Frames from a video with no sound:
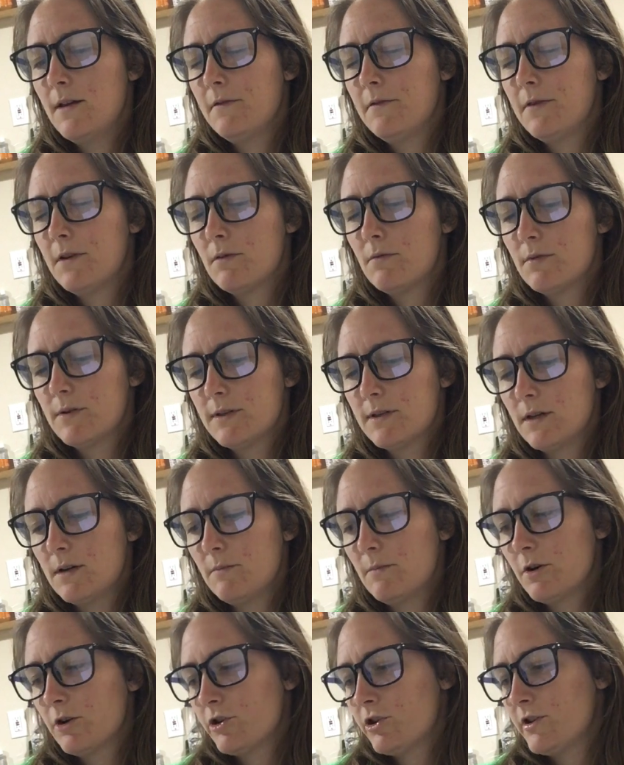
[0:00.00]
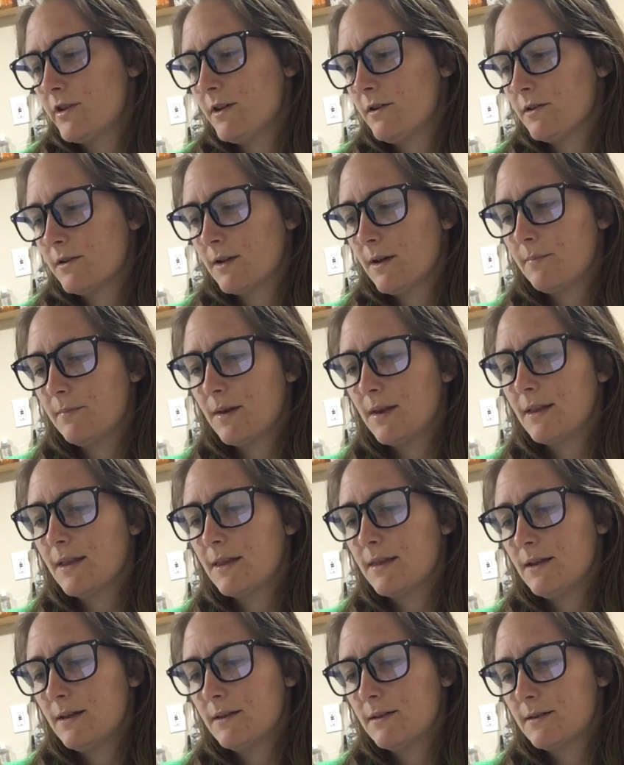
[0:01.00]
there was an emergency or something, that
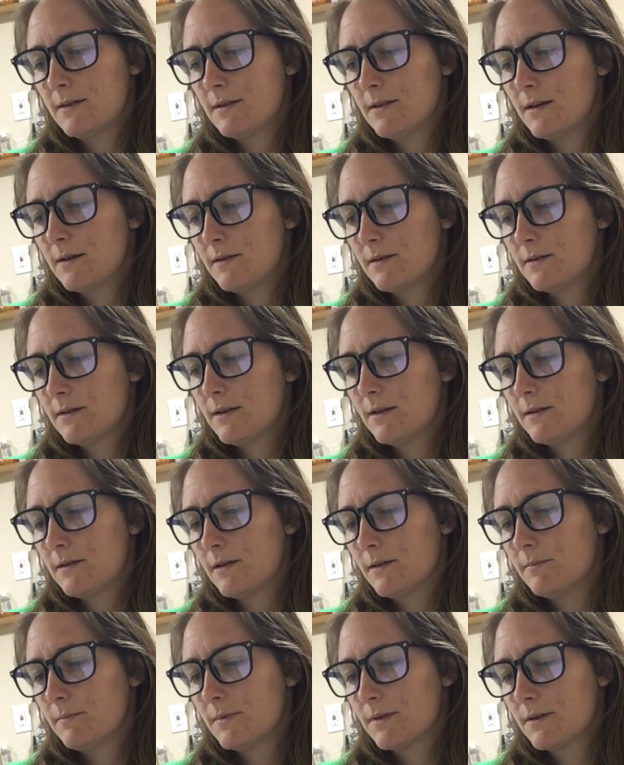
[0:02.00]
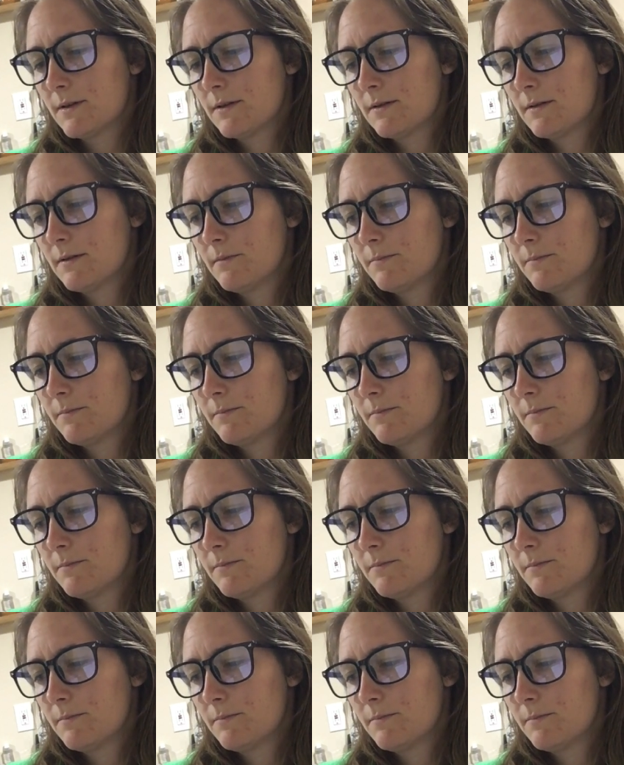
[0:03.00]
these systems,